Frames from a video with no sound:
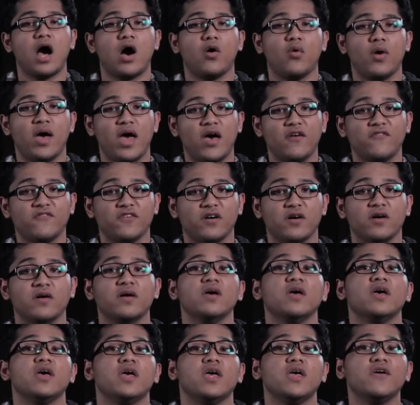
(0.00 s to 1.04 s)
However,
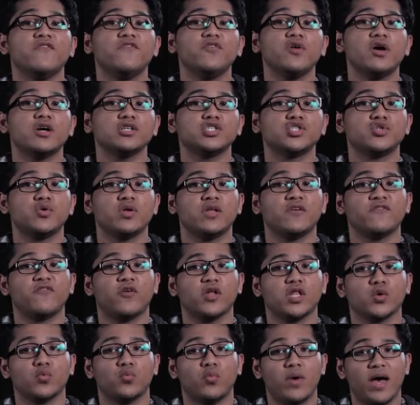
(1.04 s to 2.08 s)
if you are shooting
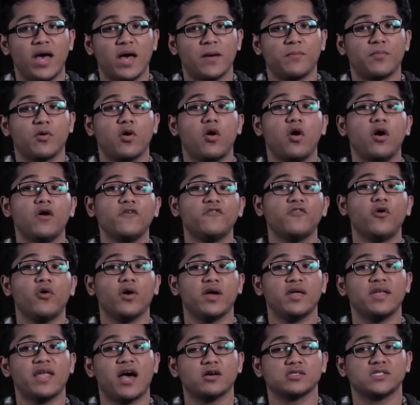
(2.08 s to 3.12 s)
for the web or
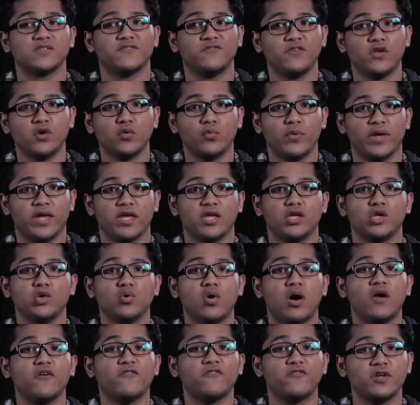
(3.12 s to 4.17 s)
for in-house viewing,
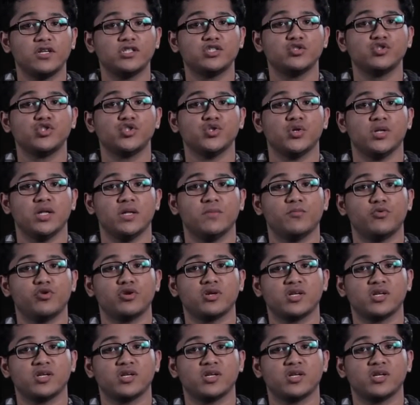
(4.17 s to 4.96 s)
you are free to shoot in